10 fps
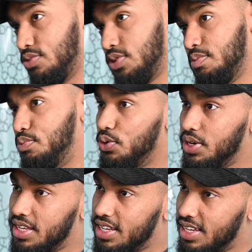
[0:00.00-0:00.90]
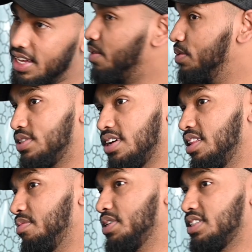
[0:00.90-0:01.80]
imported it, and we
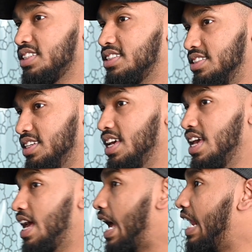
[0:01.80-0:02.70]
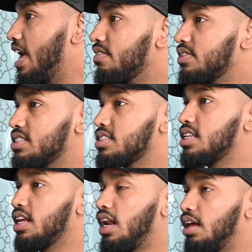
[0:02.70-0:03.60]
started the business. And ever since
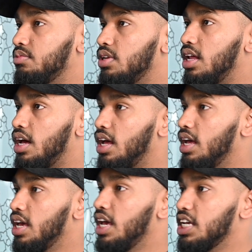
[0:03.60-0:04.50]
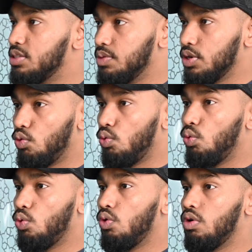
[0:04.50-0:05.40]
then, alhamdulillah, it's been
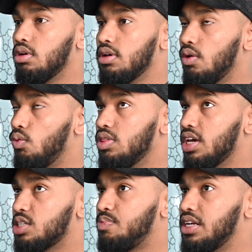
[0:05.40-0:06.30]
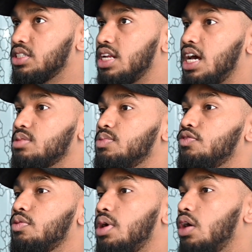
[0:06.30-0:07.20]
all the expansion has been
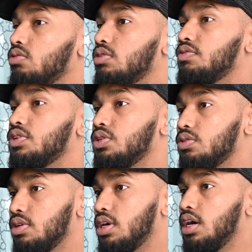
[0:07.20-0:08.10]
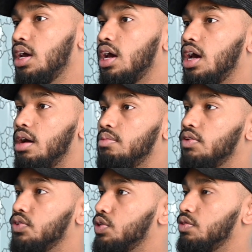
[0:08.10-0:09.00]
from our revenue.
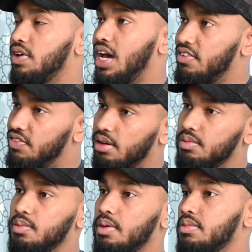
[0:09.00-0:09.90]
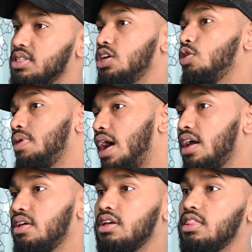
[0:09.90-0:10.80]
Obviously, we've had family members help out
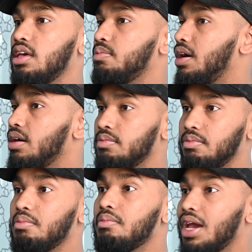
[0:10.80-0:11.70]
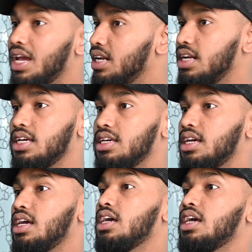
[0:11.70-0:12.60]
here and there, but mainly
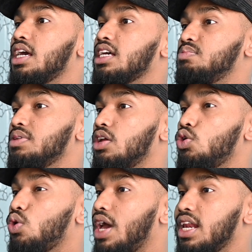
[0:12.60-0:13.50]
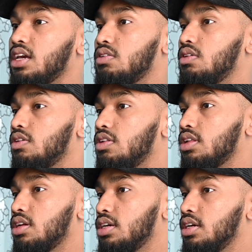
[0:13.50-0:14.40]
it's been an organic growth.
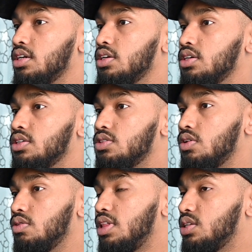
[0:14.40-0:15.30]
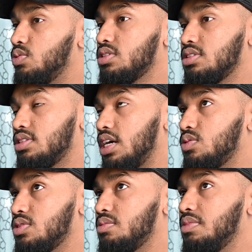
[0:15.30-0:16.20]
So that's
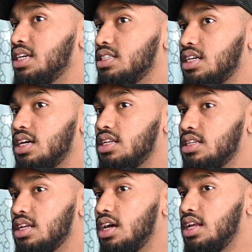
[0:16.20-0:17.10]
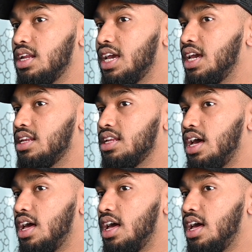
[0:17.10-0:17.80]
what's amazing. And again,